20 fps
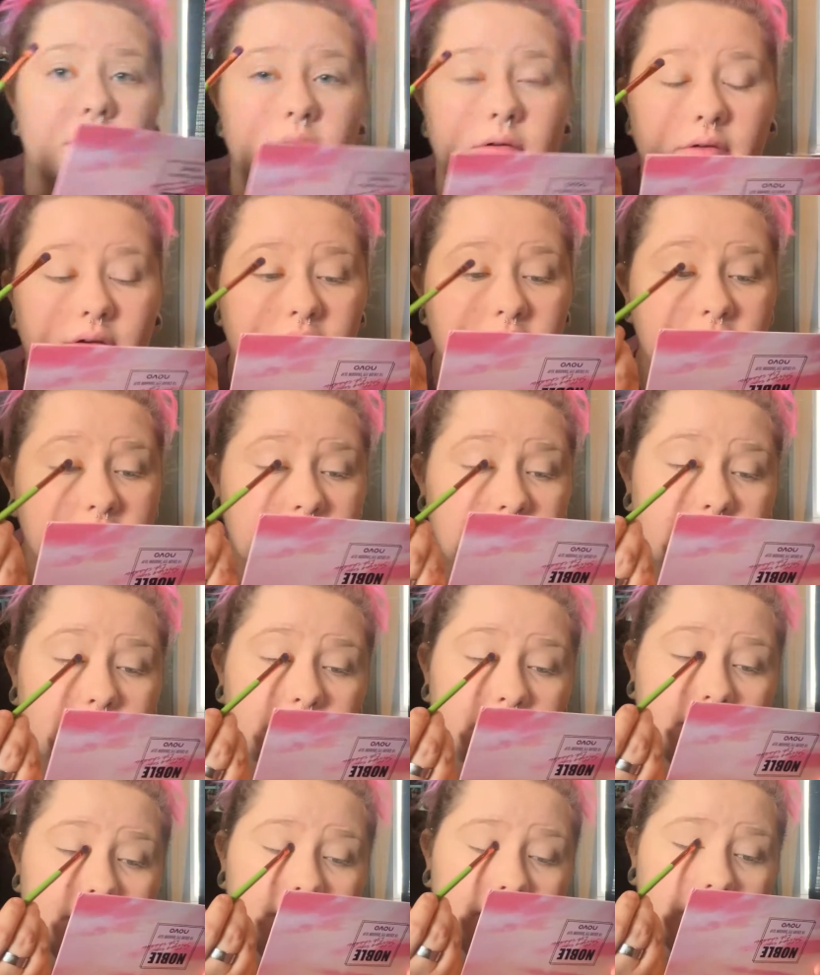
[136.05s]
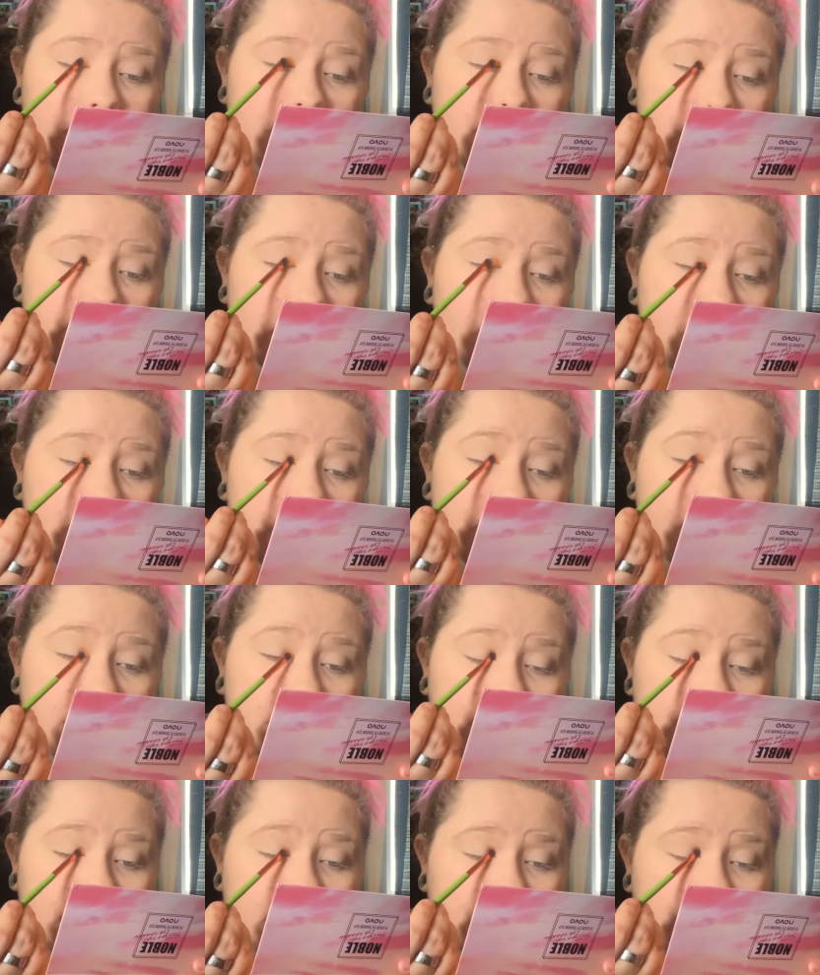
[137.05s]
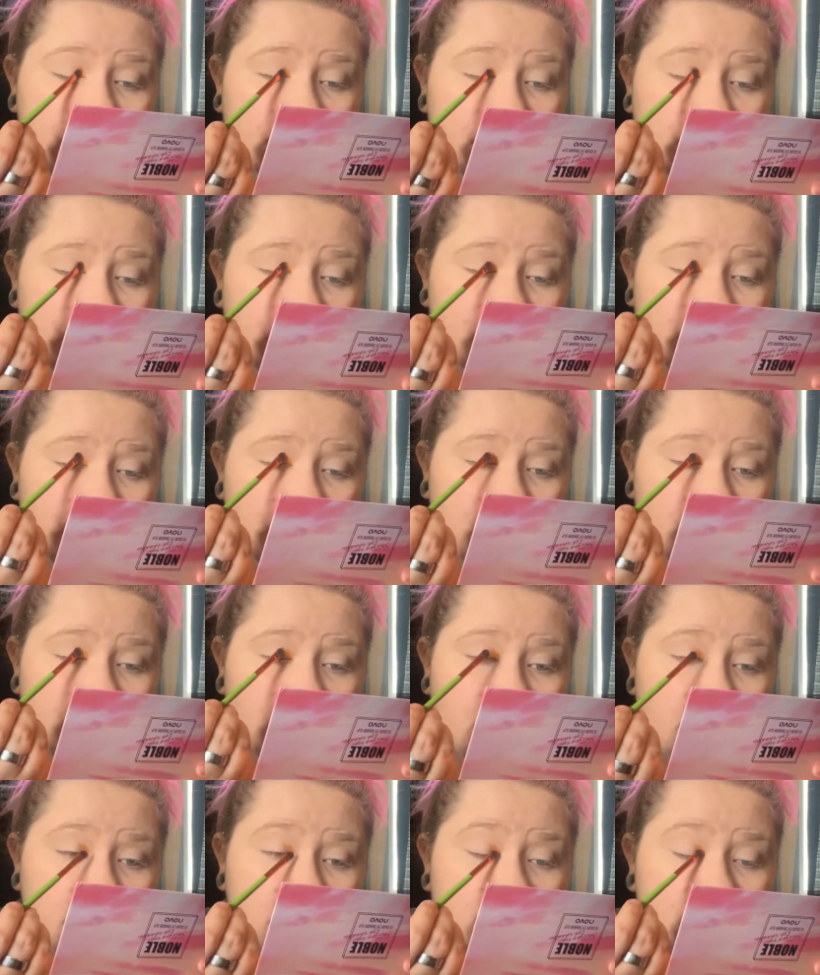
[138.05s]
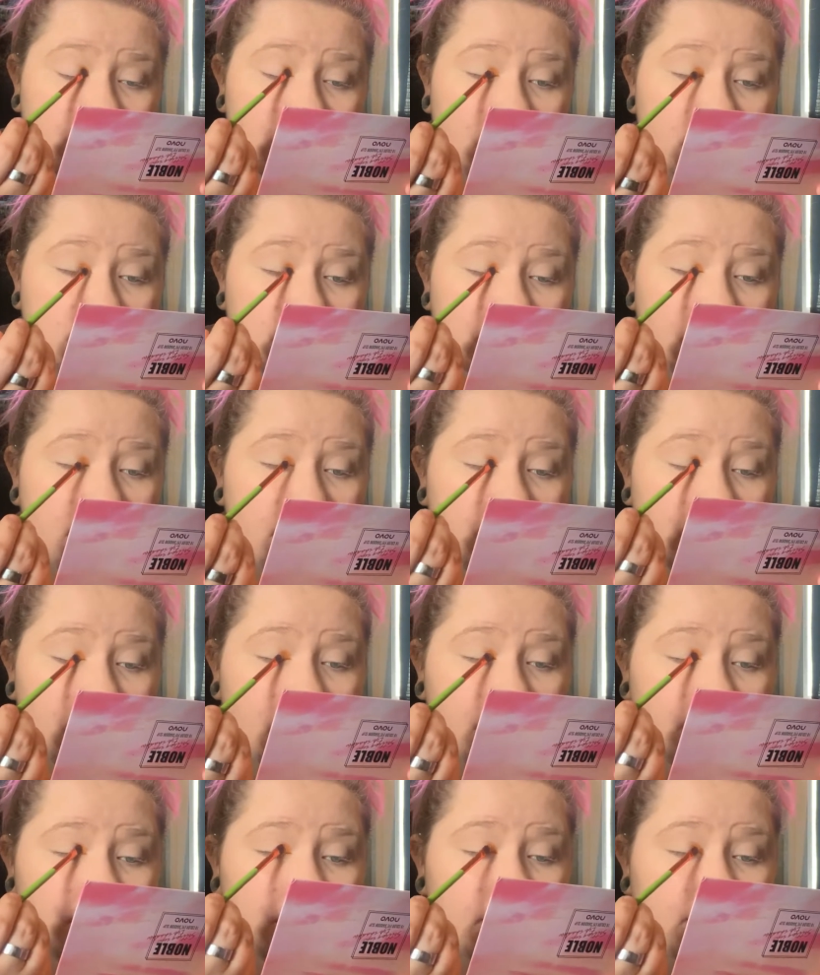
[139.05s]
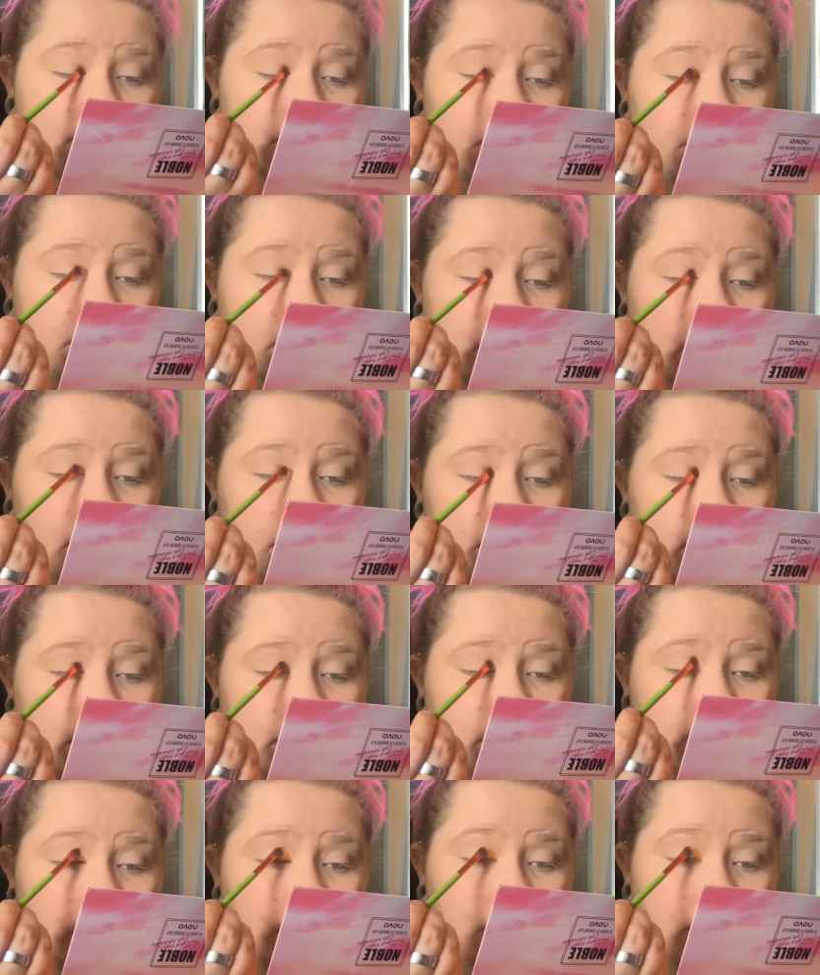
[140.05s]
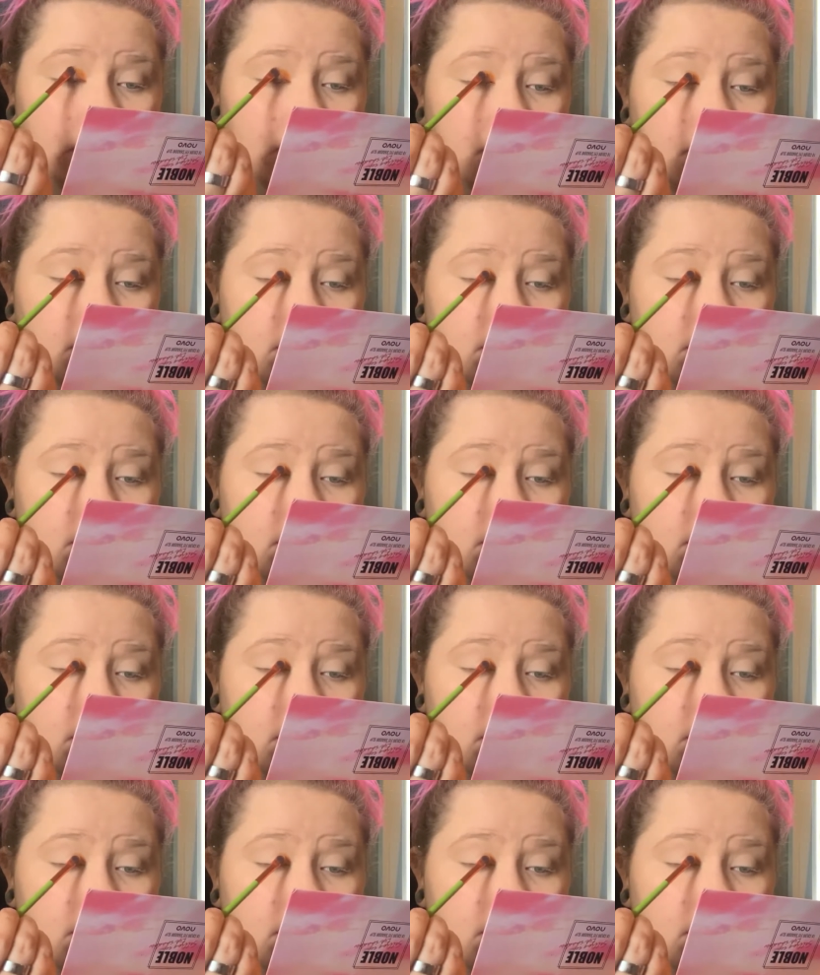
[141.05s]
we're just going to put that in the corner. Let's see how this blends